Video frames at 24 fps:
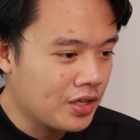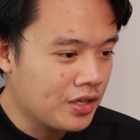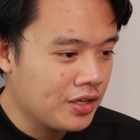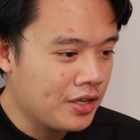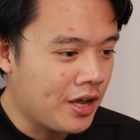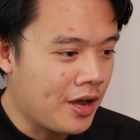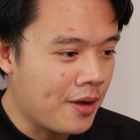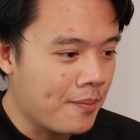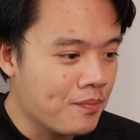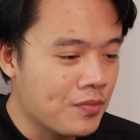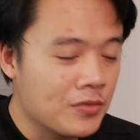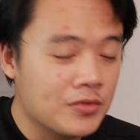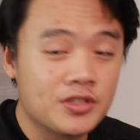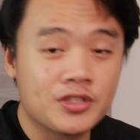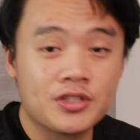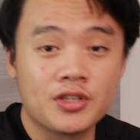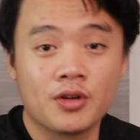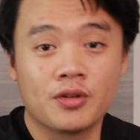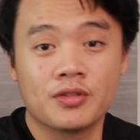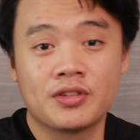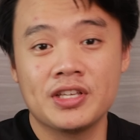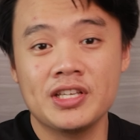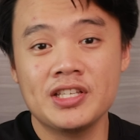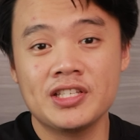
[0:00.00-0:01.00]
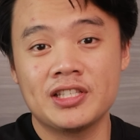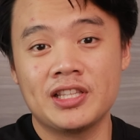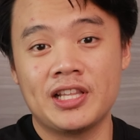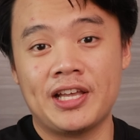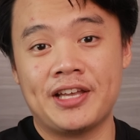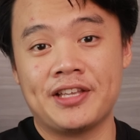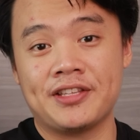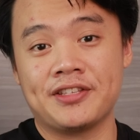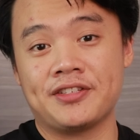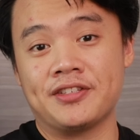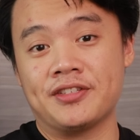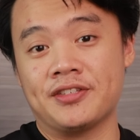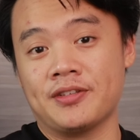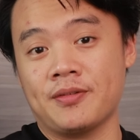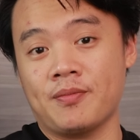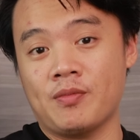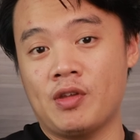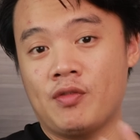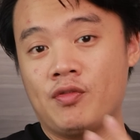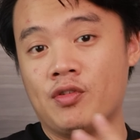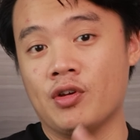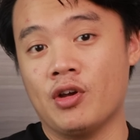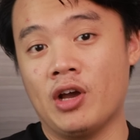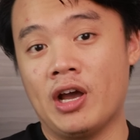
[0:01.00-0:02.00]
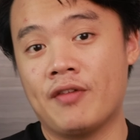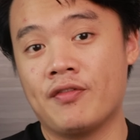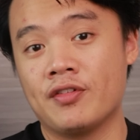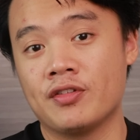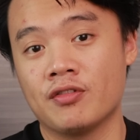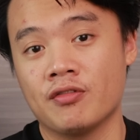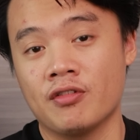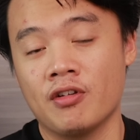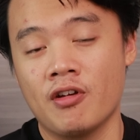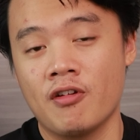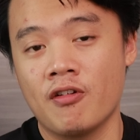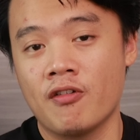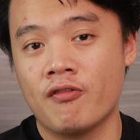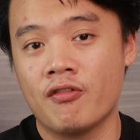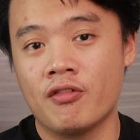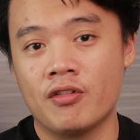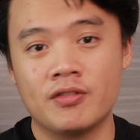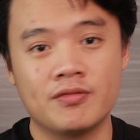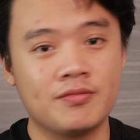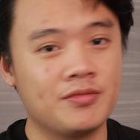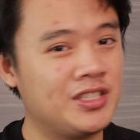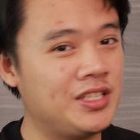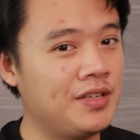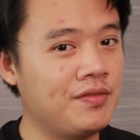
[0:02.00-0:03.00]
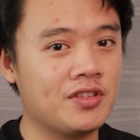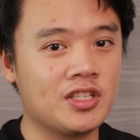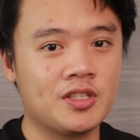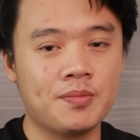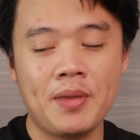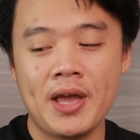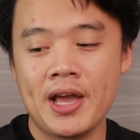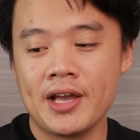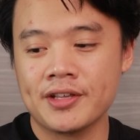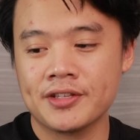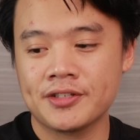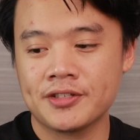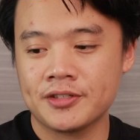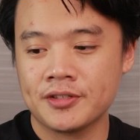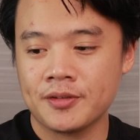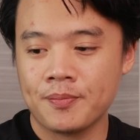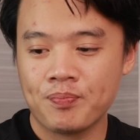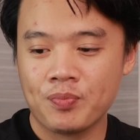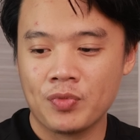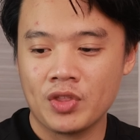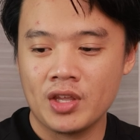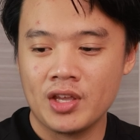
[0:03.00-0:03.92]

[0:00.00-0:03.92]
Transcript: Yeah, so this lens, if you haven't seen the specs,